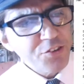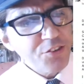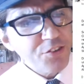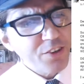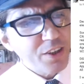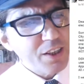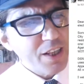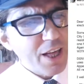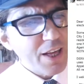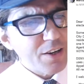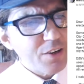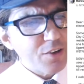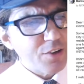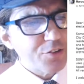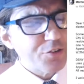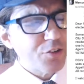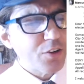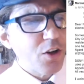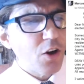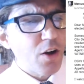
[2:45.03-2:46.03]
the letter.
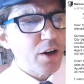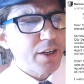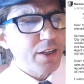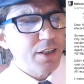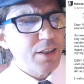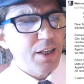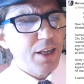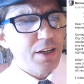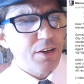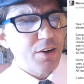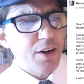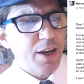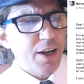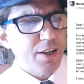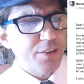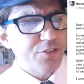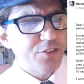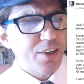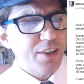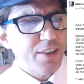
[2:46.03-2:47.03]
It's regarding a letter I
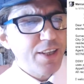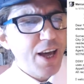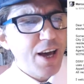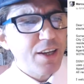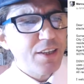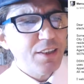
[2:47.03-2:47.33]
had sent out.